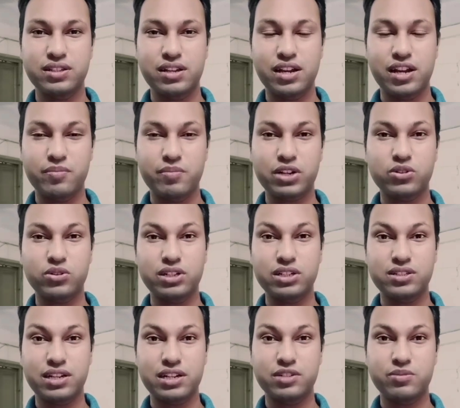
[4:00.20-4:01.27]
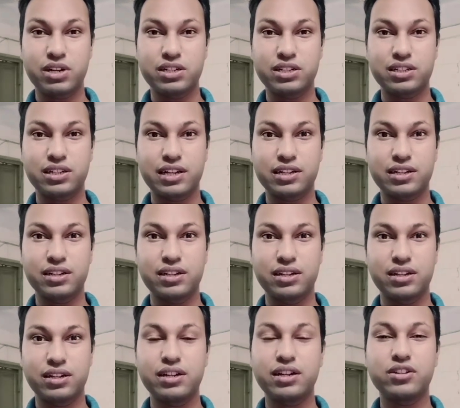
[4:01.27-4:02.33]
and macrolides antibiotic like
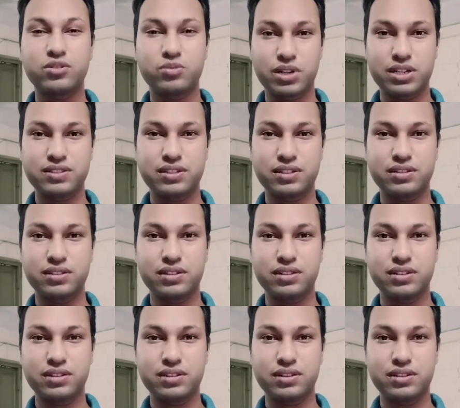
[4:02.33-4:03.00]
erythromycin.